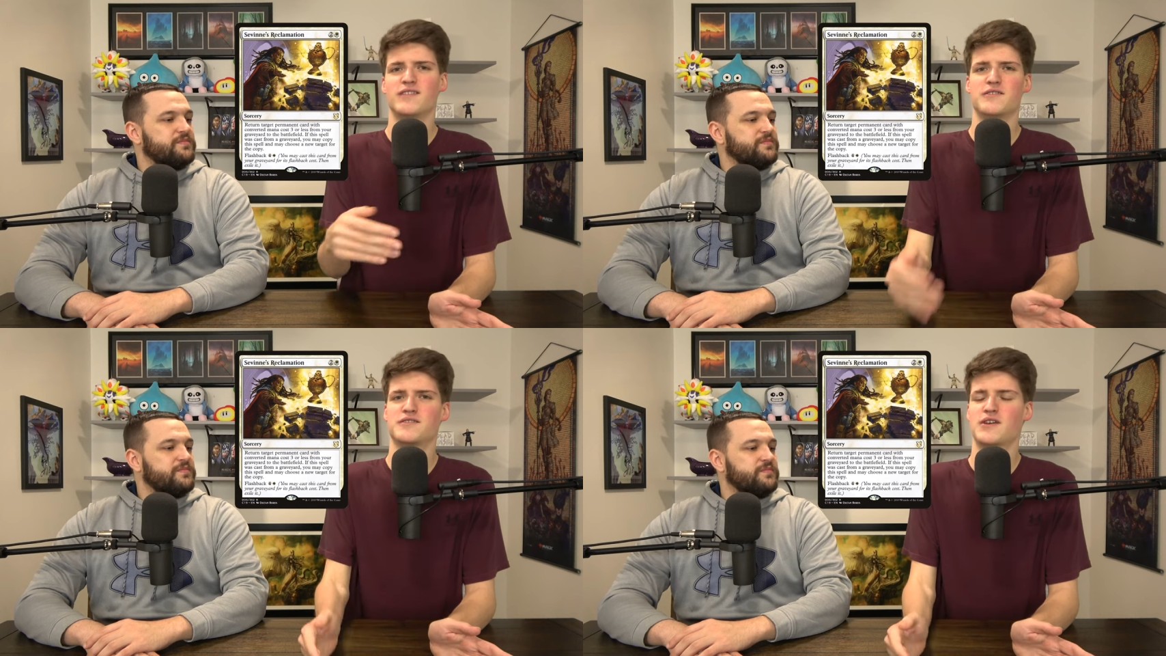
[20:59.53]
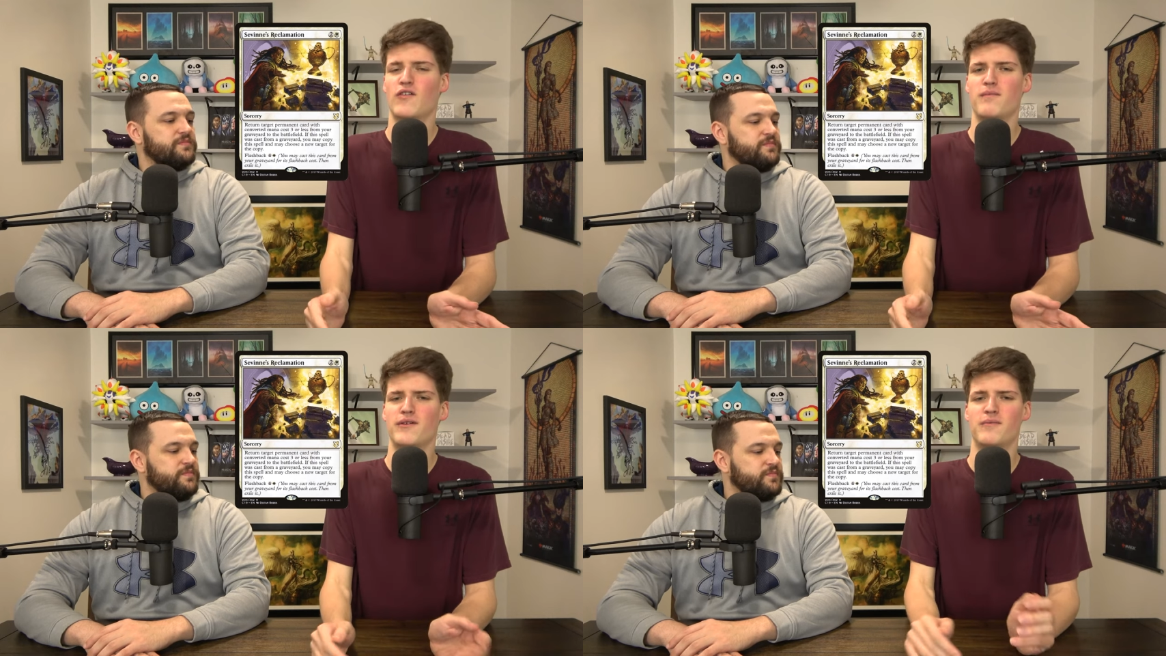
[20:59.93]
Speaker 1: There's
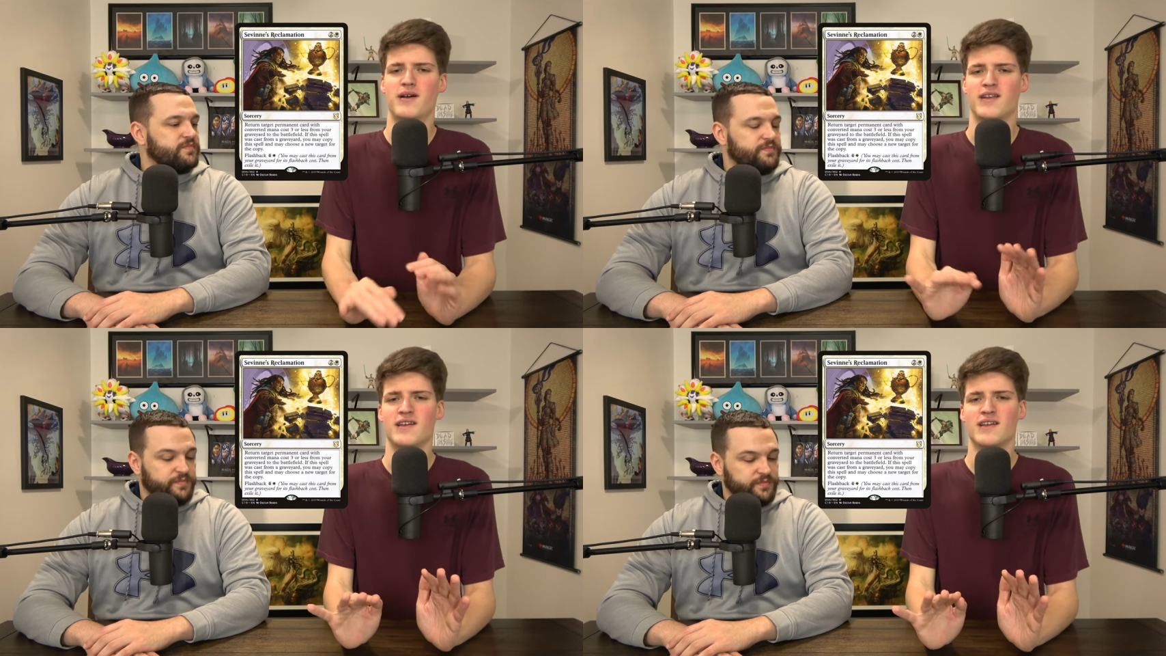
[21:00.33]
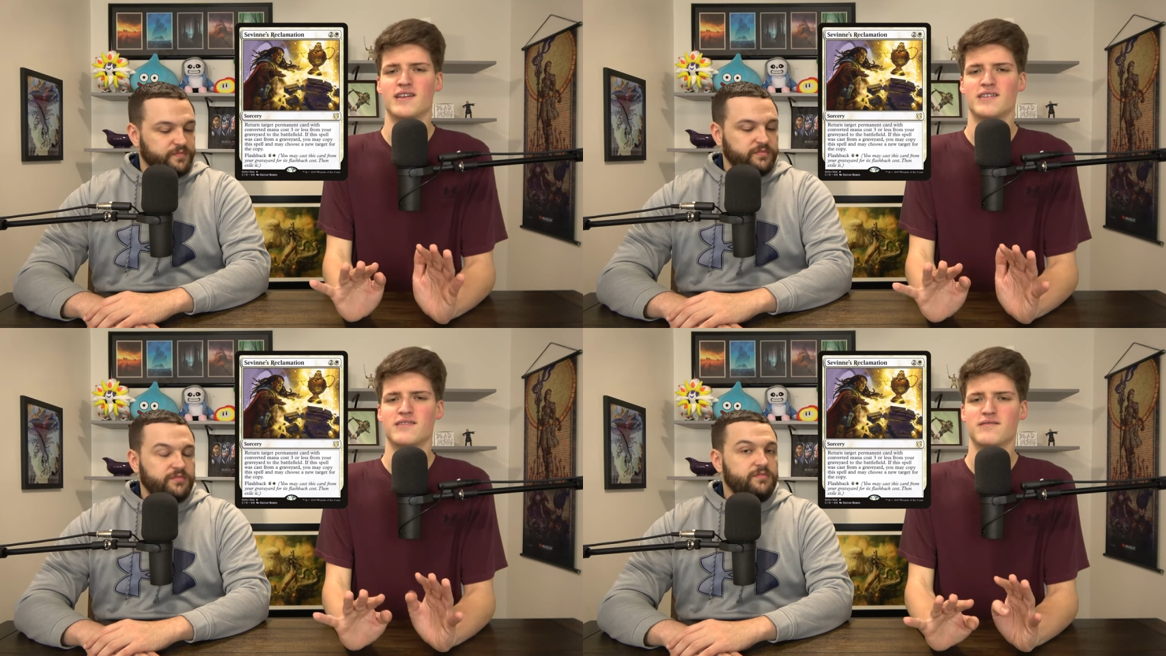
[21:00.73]
self mill, but
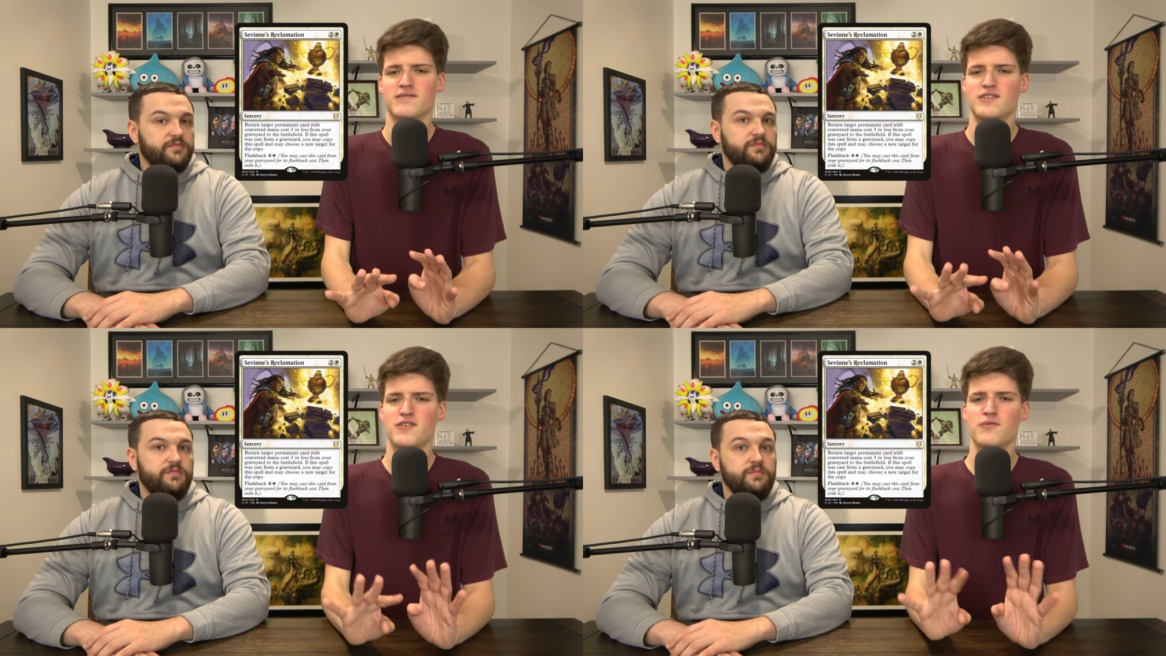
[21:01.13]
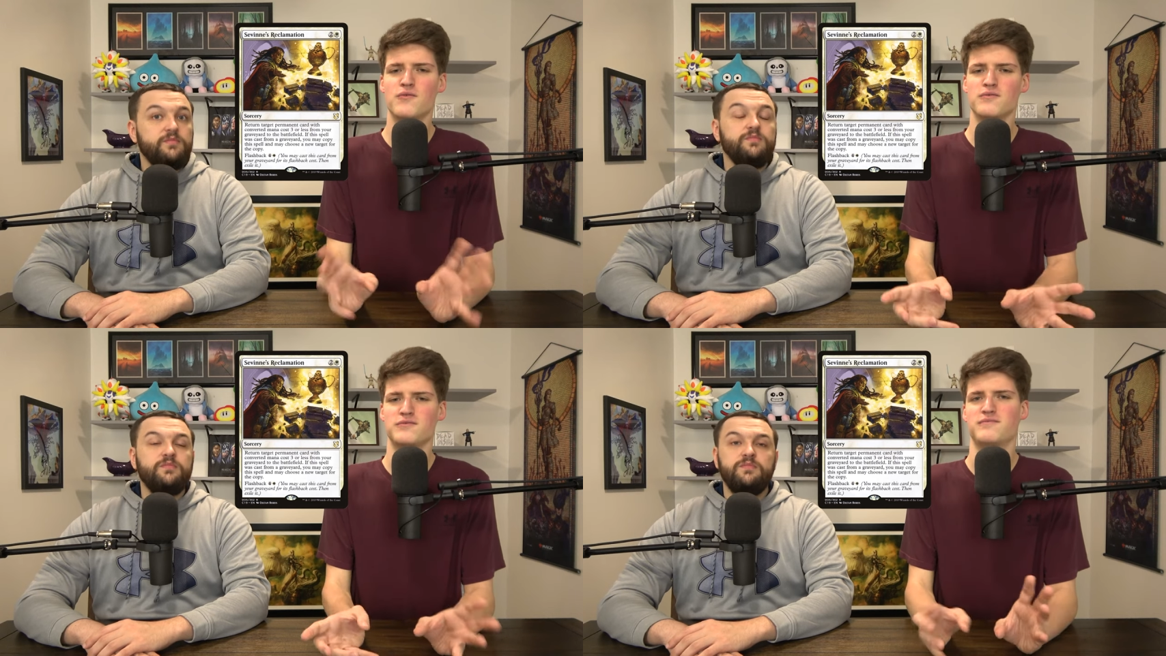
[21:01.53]

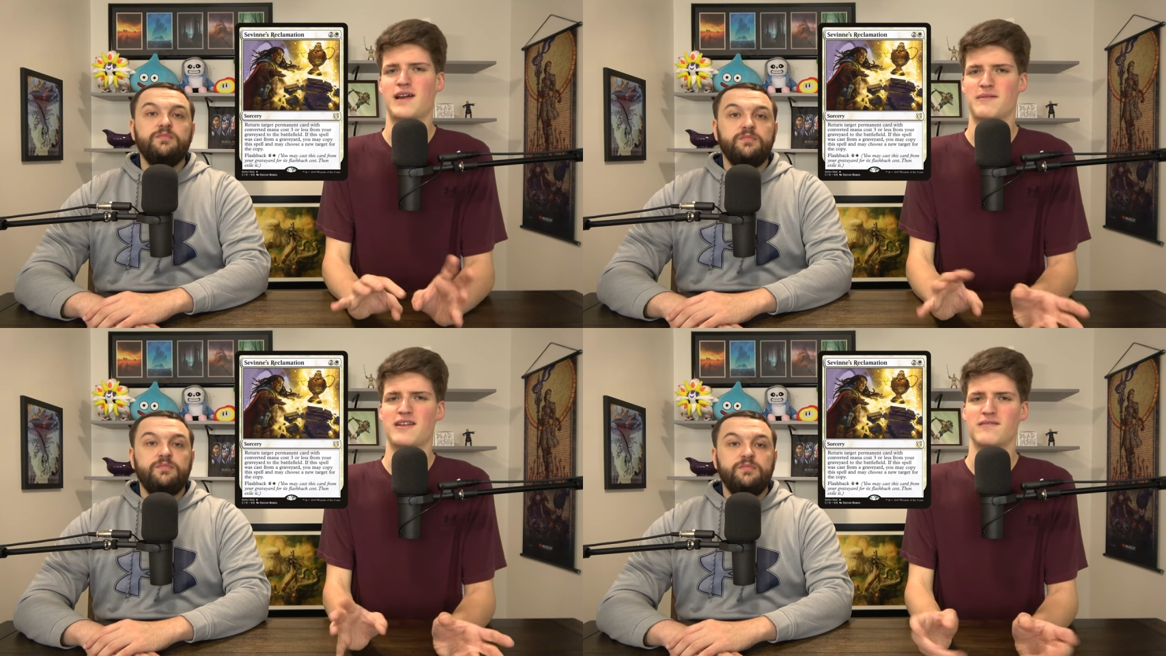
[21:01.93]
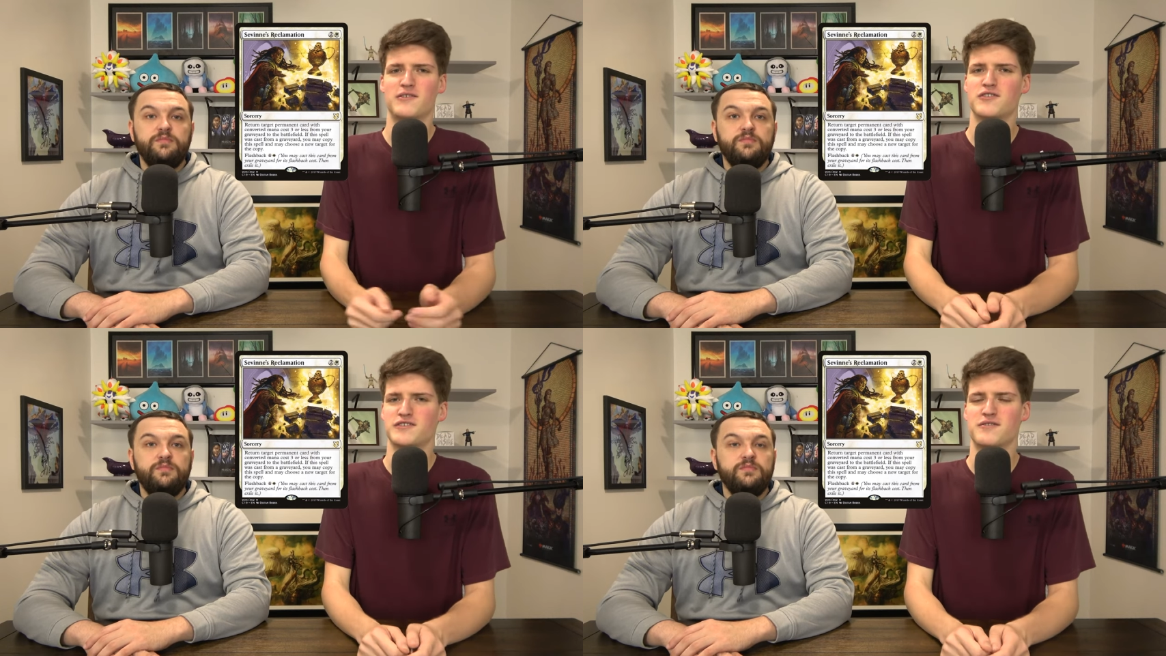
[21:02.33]
you, I mean,
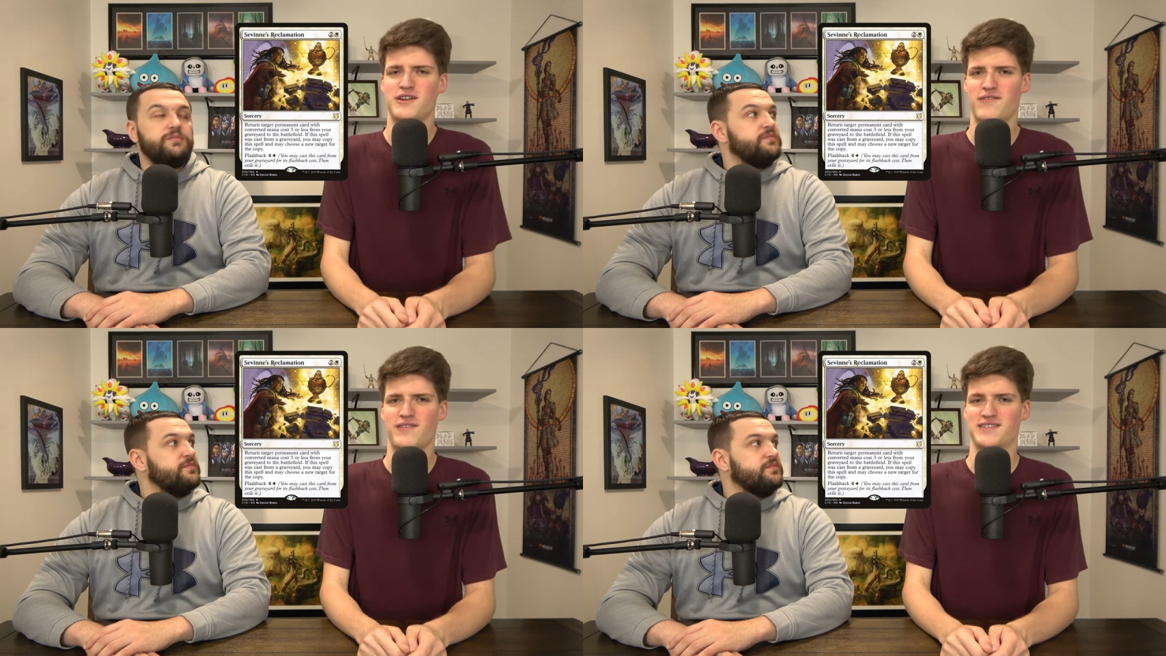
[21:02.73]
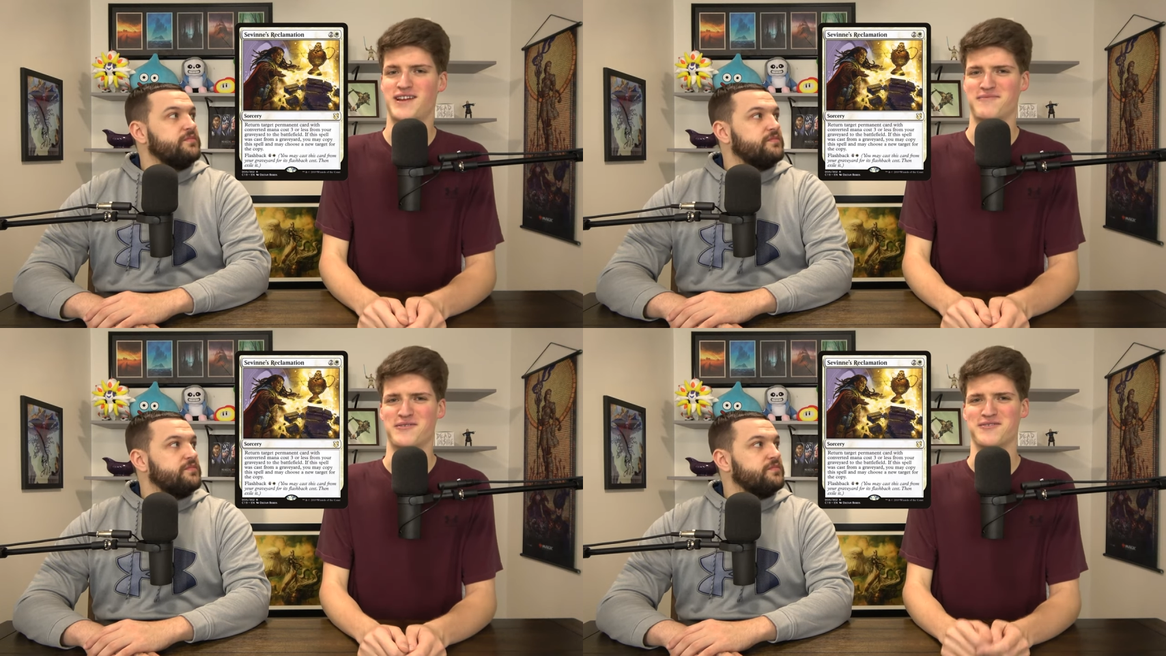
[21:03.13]
we trust you enough as a
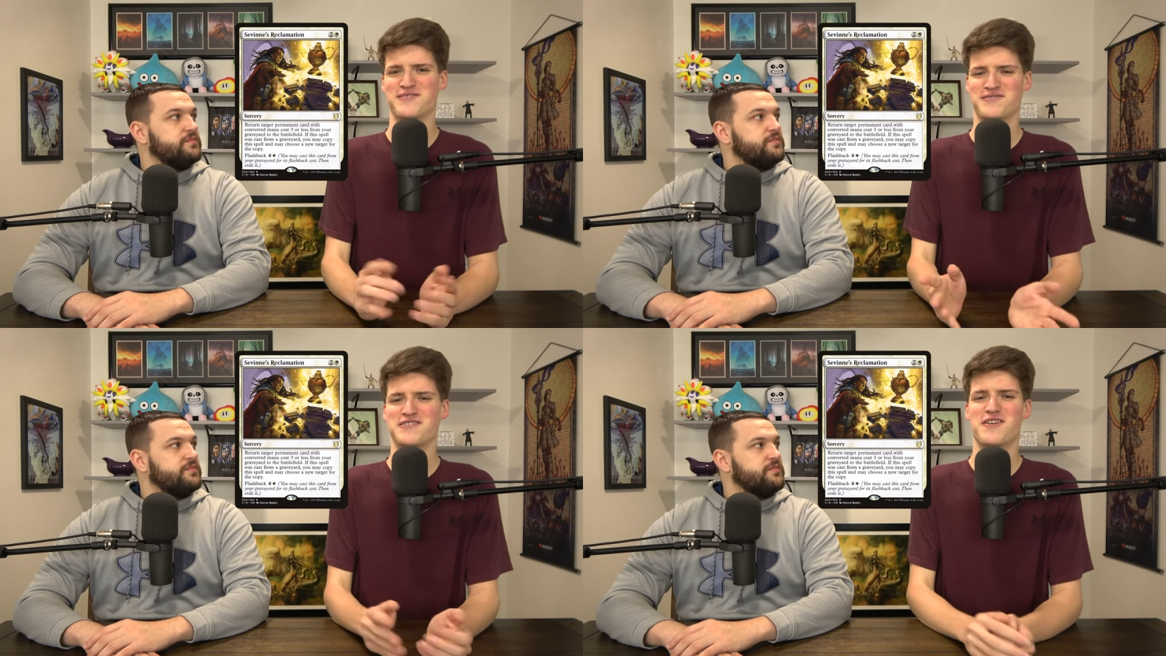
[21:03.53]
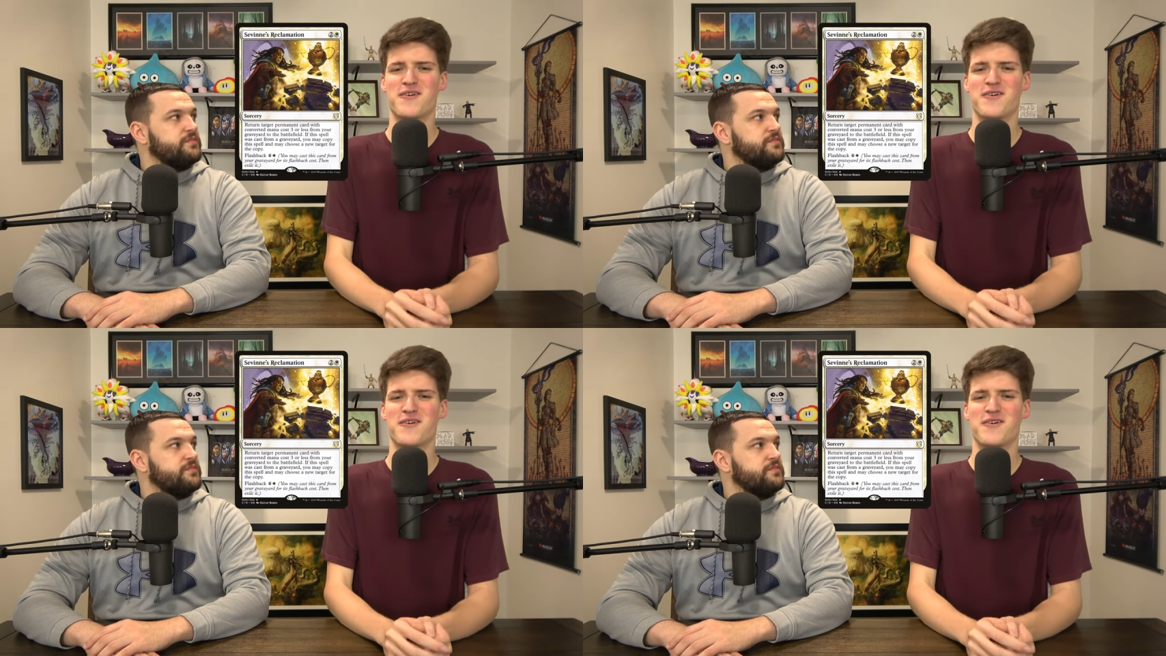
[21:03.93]
deck builder. You should